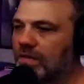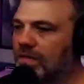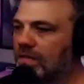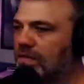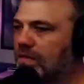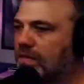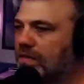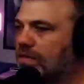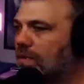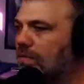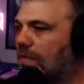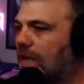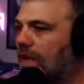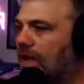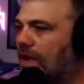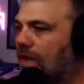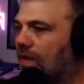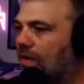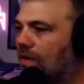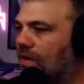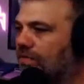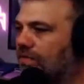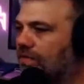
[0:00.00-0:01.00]

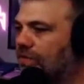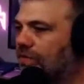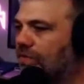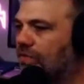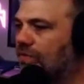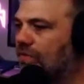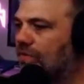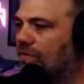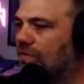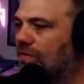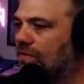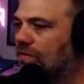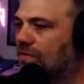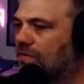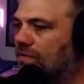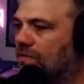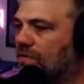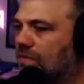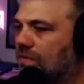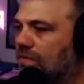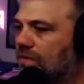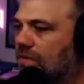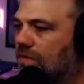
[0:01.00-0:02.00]
somehow of Google
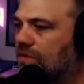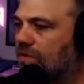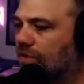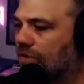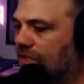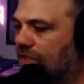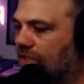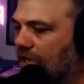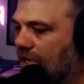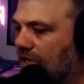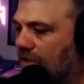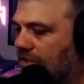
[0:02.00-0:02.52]
search